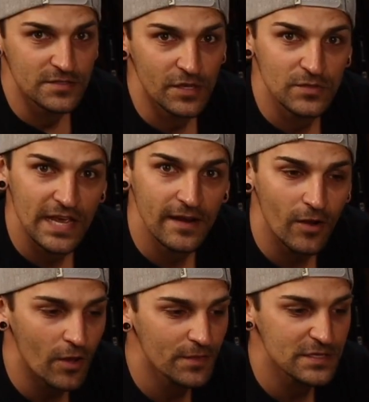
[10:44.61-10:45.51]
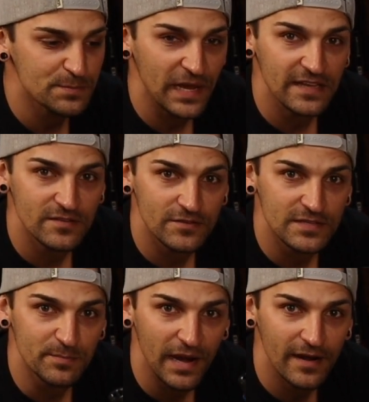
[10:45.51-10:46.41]
So take all the spacers
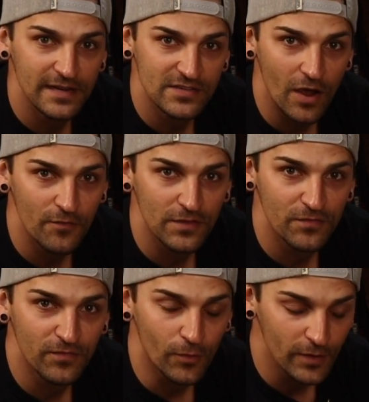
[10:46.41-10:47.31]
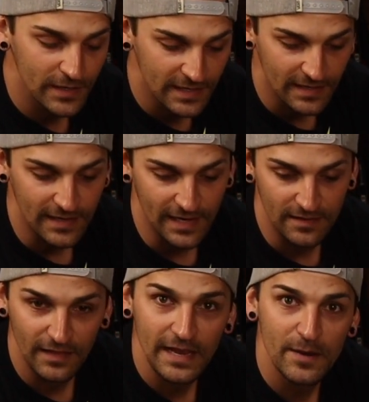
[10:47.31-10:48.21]
and bearings off of the fork
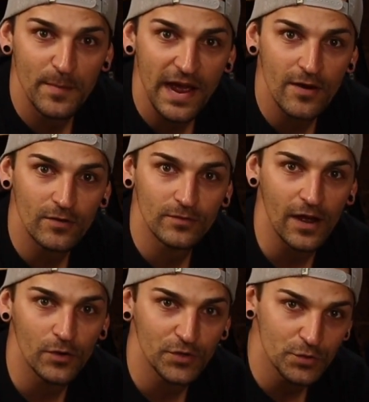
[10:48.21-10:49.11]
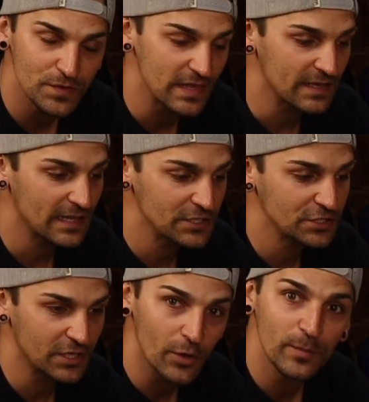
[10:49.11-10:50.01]
and lay them out how you think they
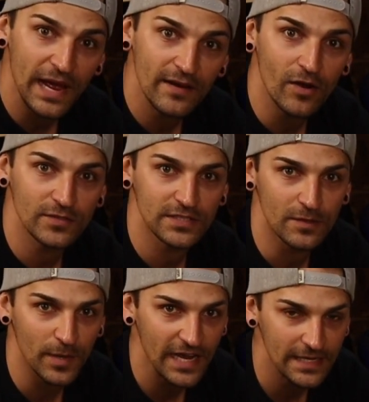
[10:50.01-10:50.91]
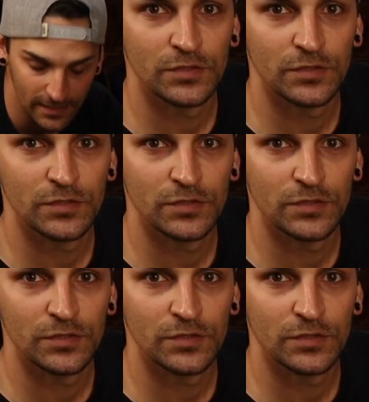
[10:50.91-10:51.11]
should go back onto the bike.